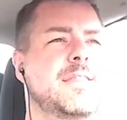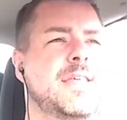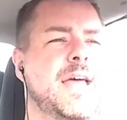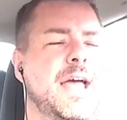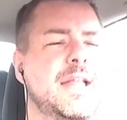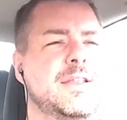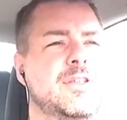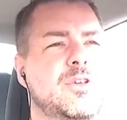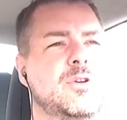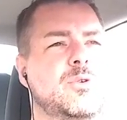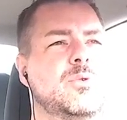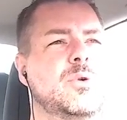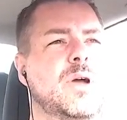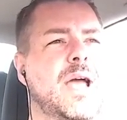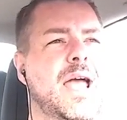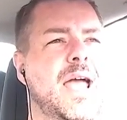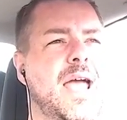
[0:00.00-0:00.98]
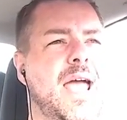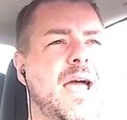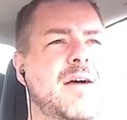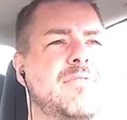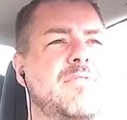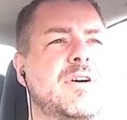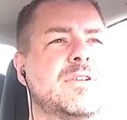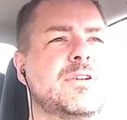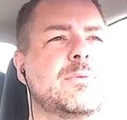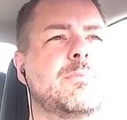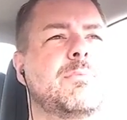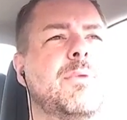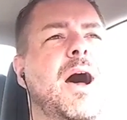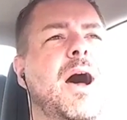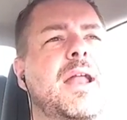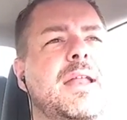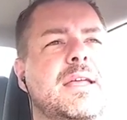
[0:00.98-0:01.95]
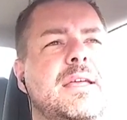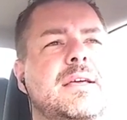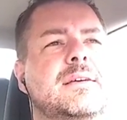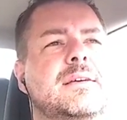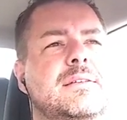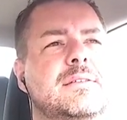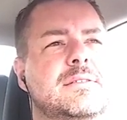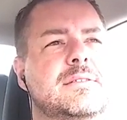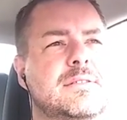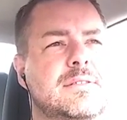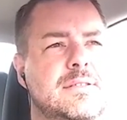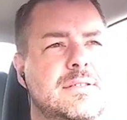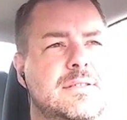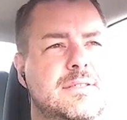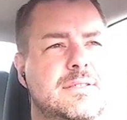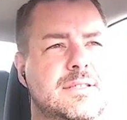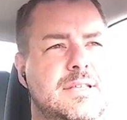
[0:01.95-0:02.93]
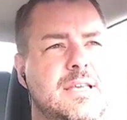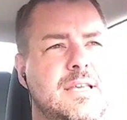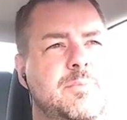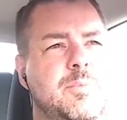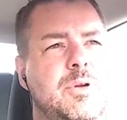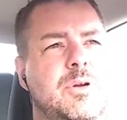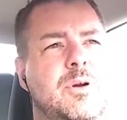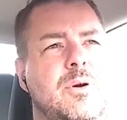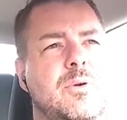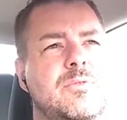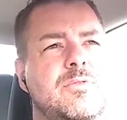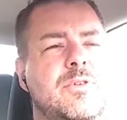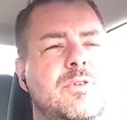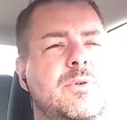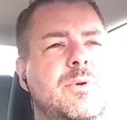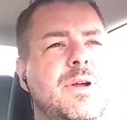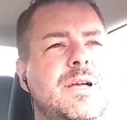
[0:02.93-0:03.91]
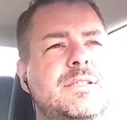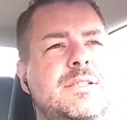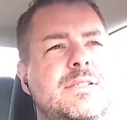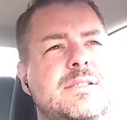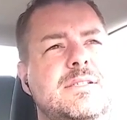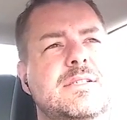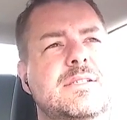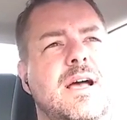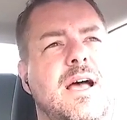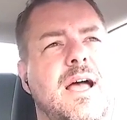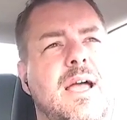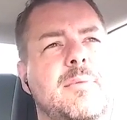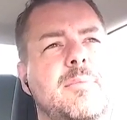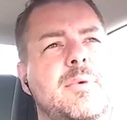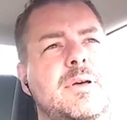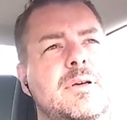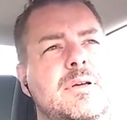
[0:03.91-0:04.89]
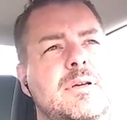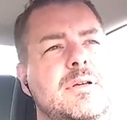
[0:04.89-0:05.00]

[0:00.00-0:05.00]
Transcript: that you have on your body to keep you going for the rest of the time.